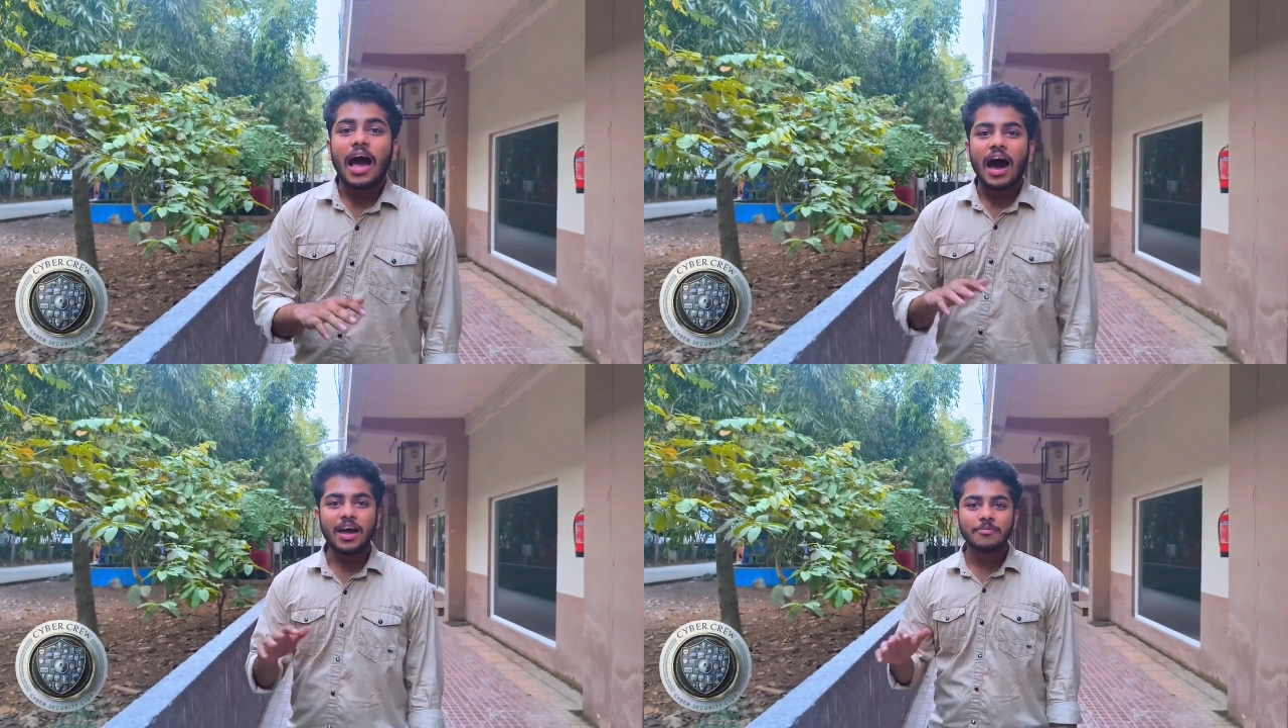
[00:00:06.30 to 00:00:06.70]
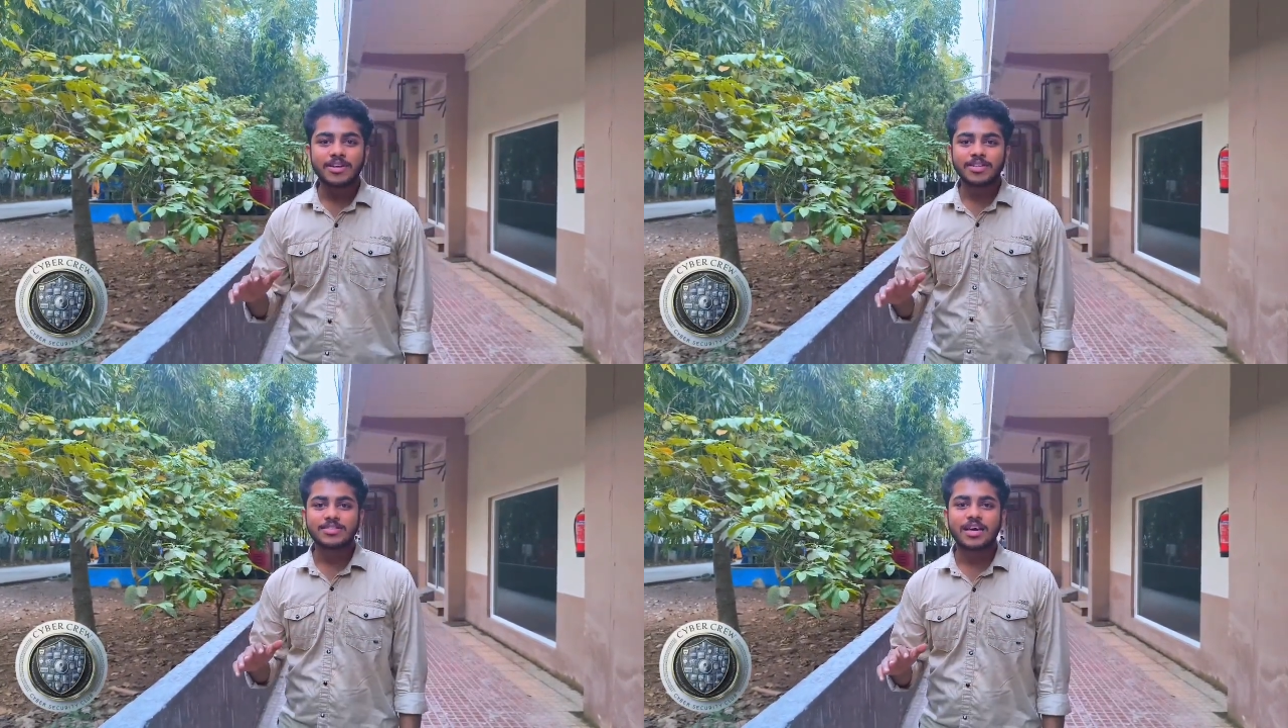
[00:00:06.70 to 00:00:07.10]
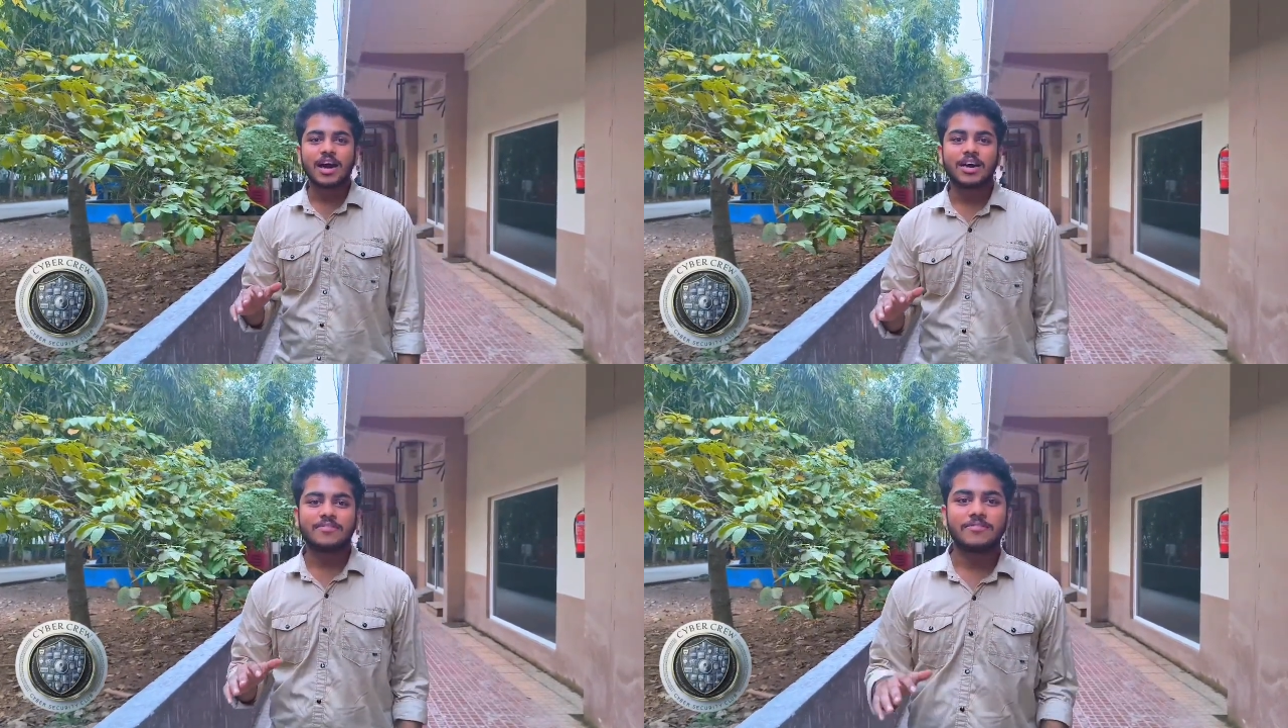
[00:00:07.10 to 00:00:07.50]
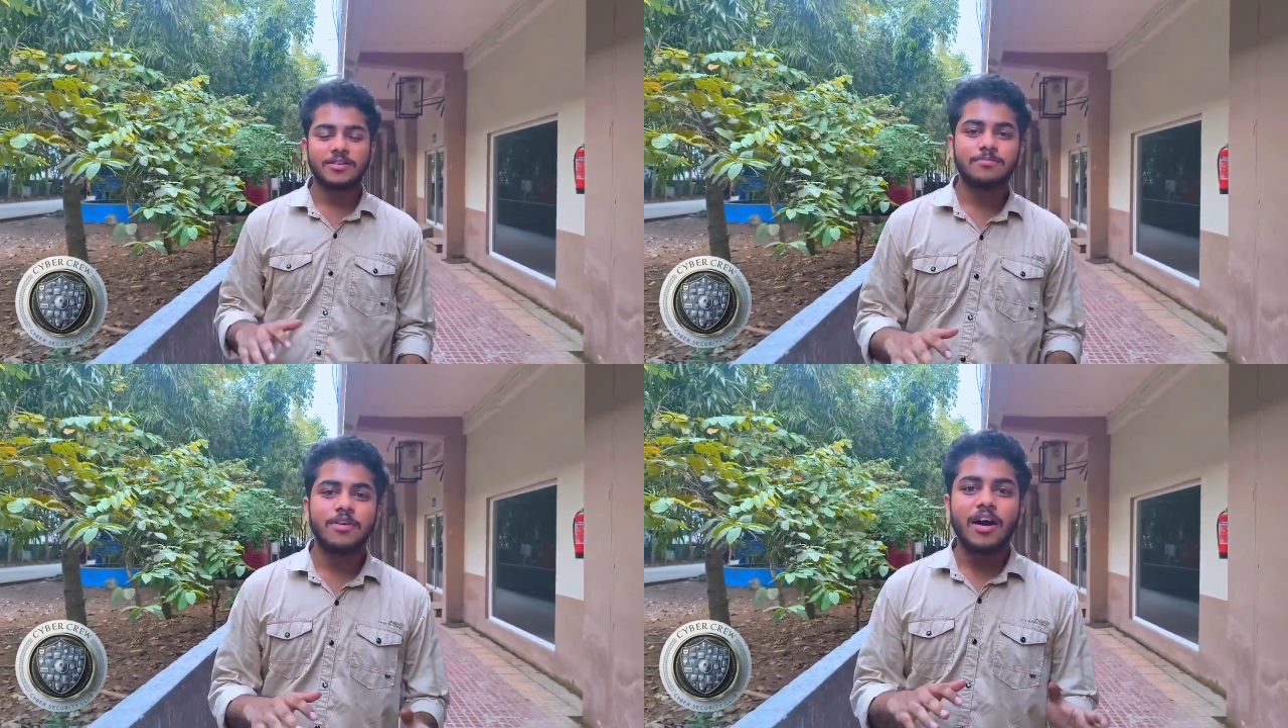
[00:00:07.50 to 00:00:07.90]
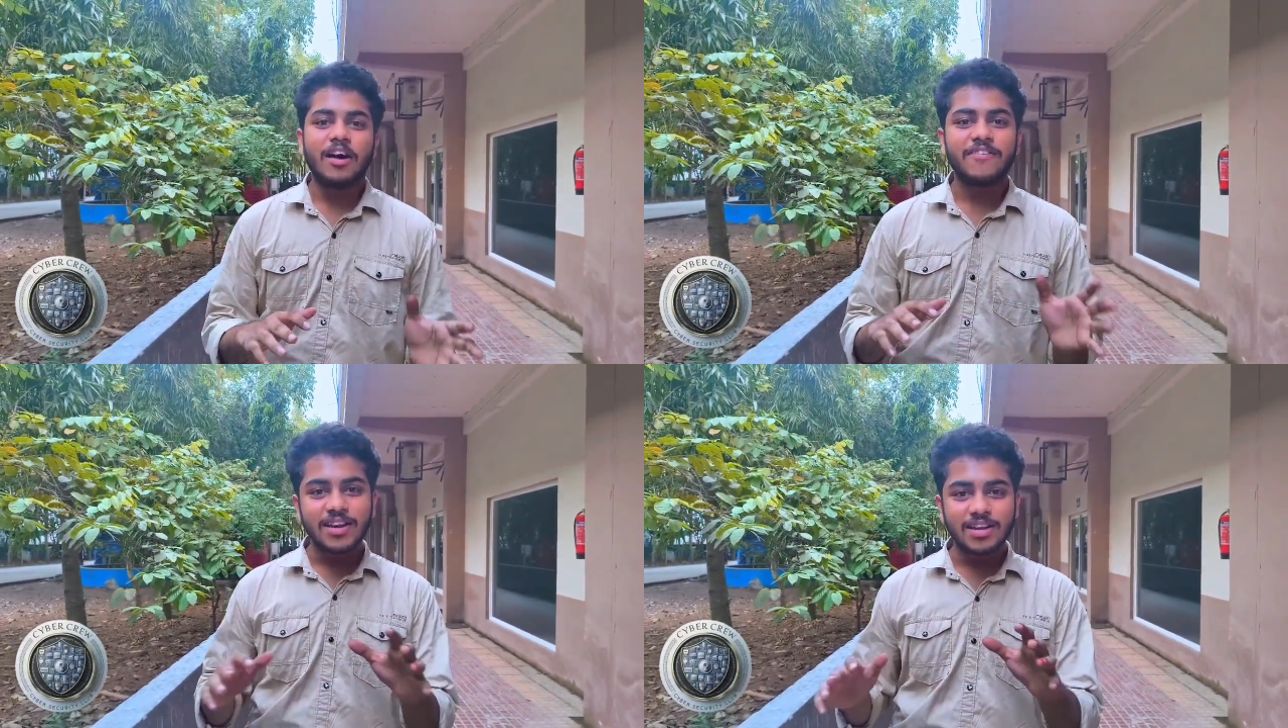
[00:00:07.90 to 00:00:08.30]
Our mentors are from
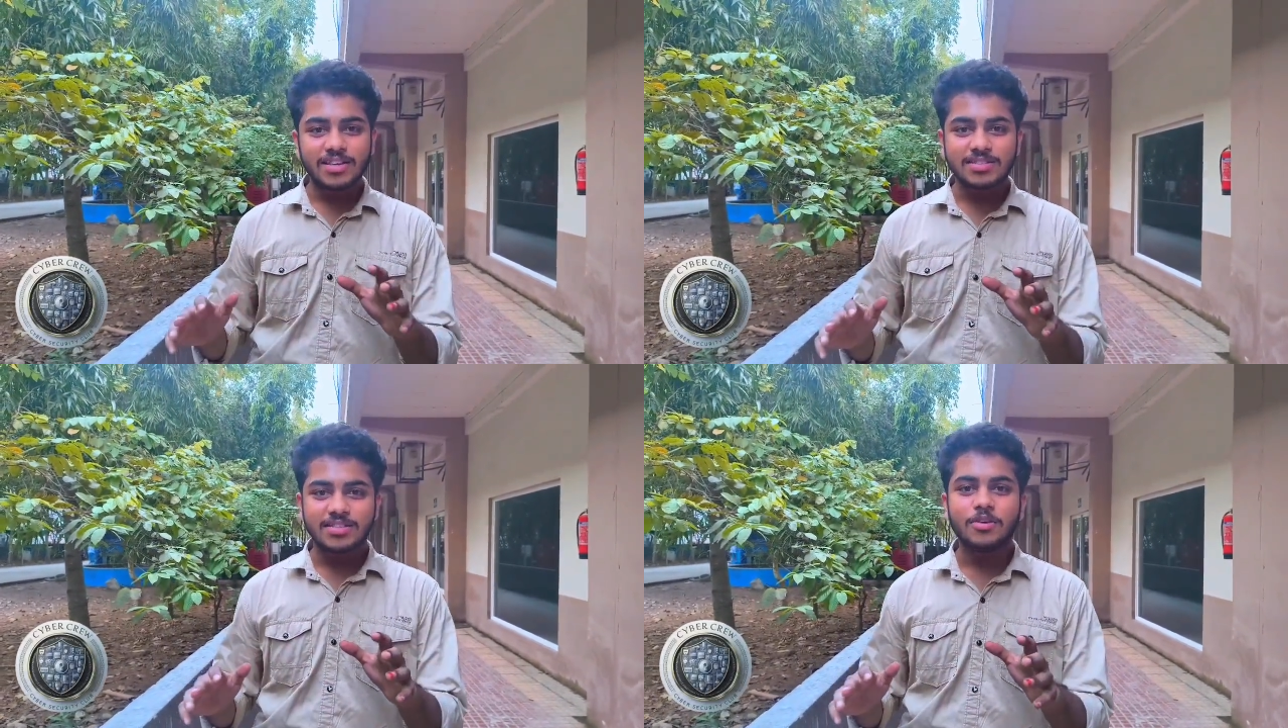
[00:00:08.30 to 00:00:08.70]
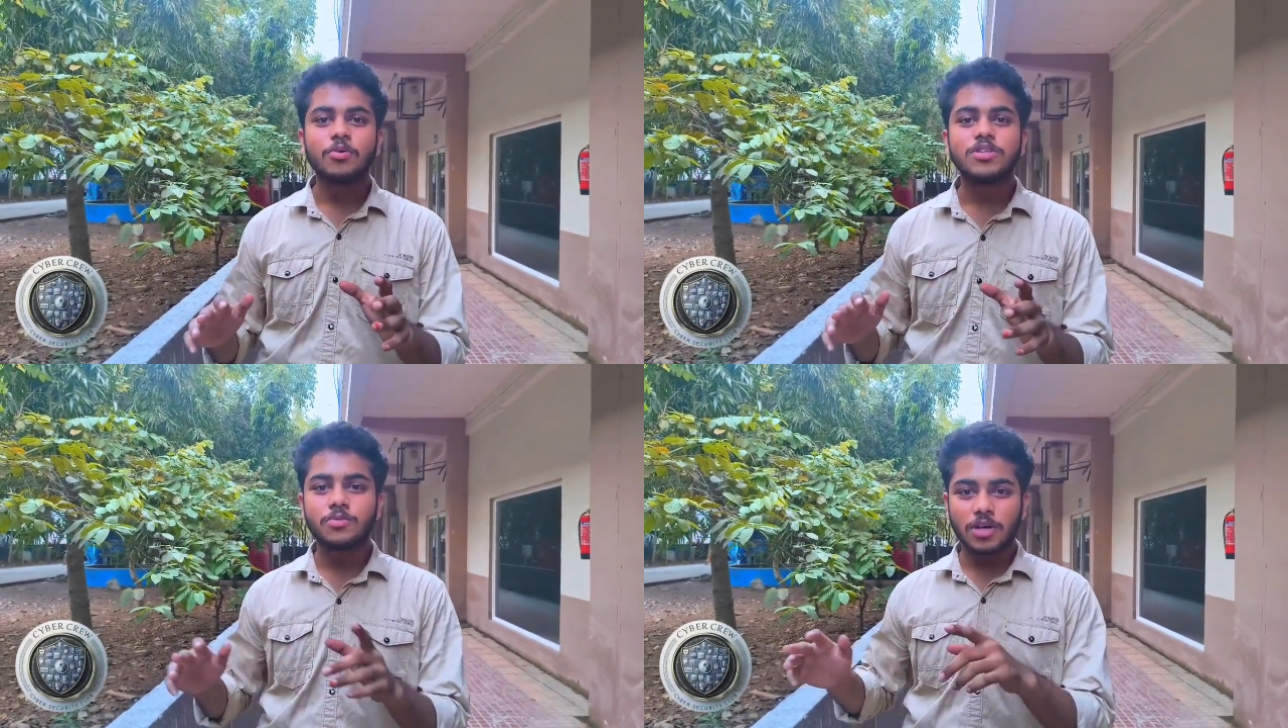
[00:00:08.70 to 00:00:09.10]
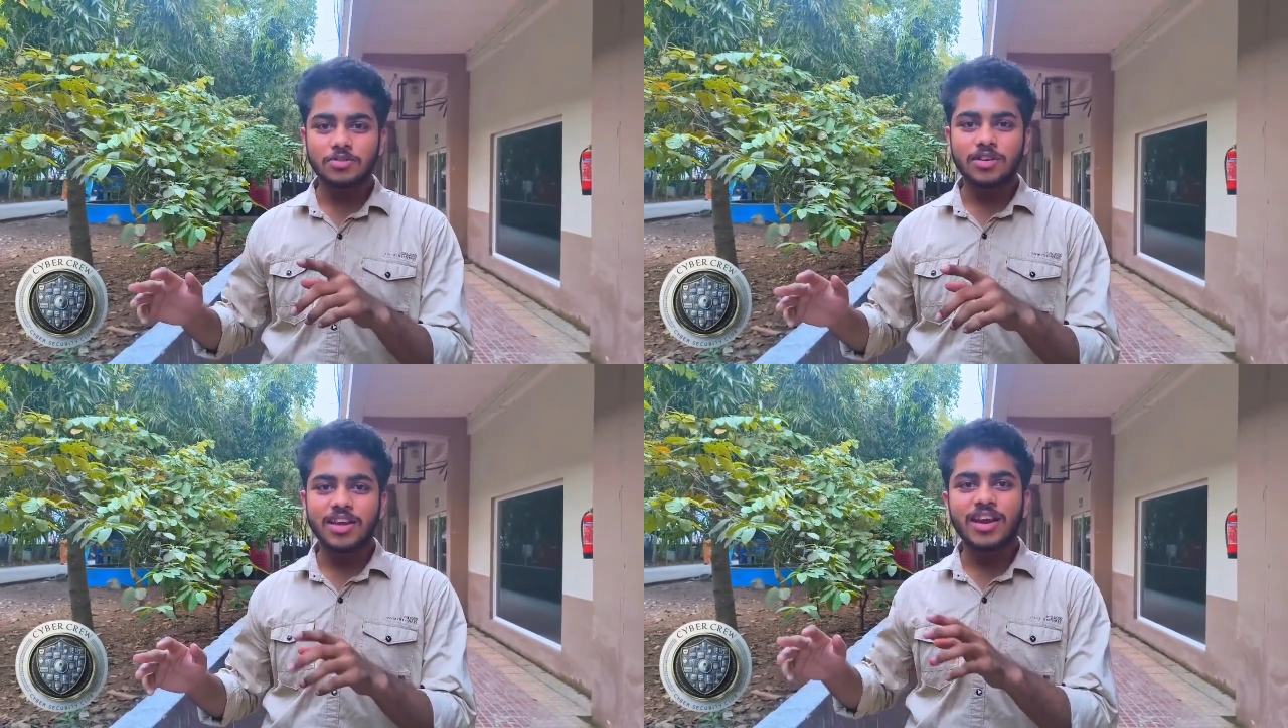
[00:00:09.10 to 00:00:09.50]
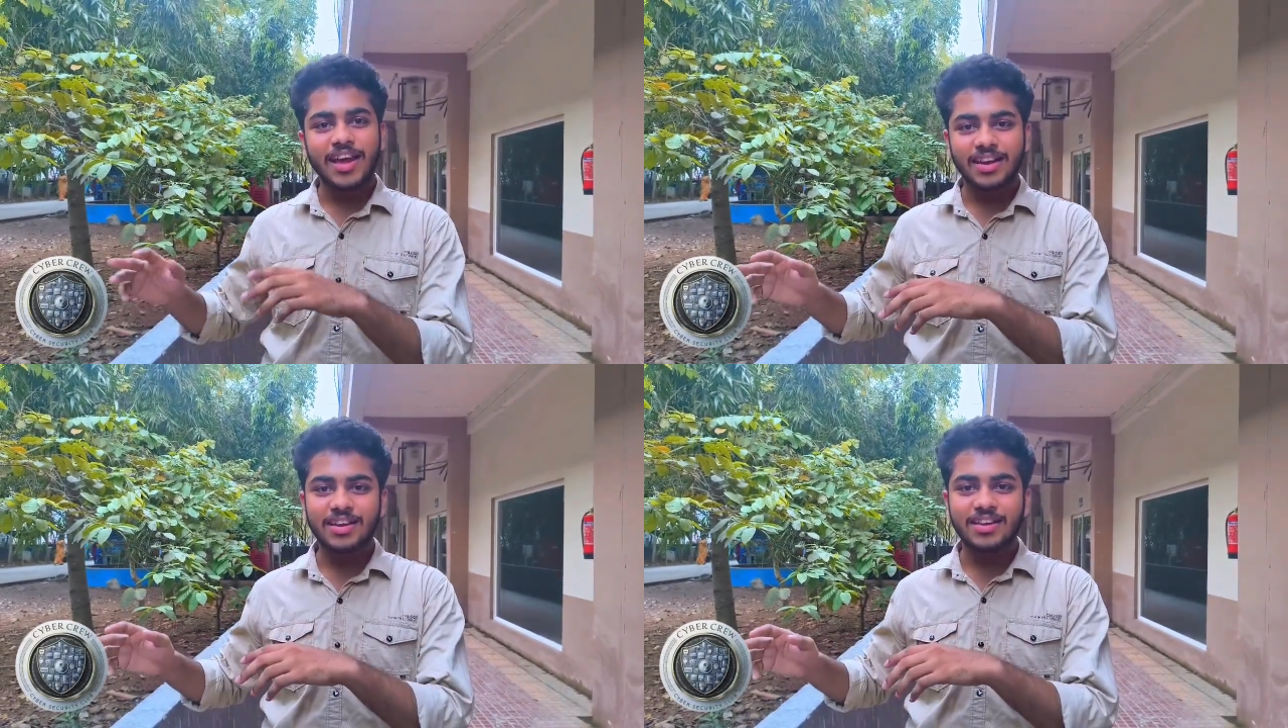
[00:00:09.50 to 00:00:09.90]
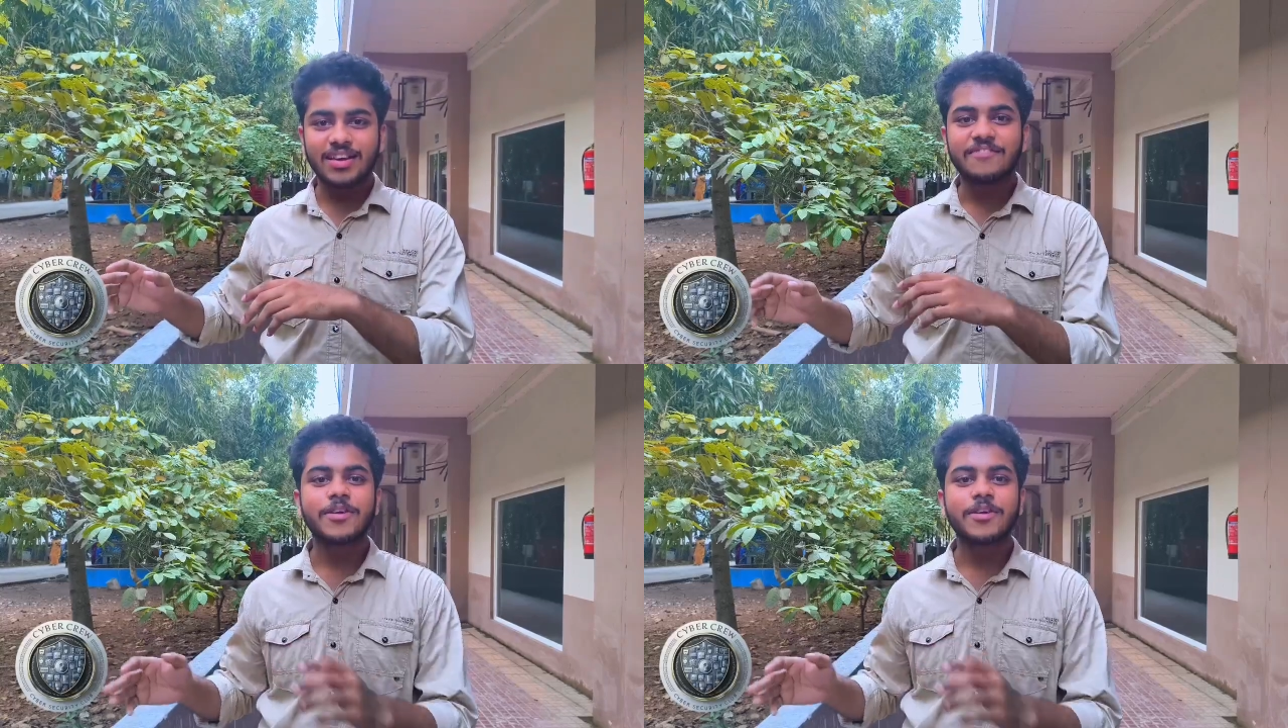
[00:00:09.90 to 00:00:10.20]
final years, who is Vasu Annaya and Daniel Annaya.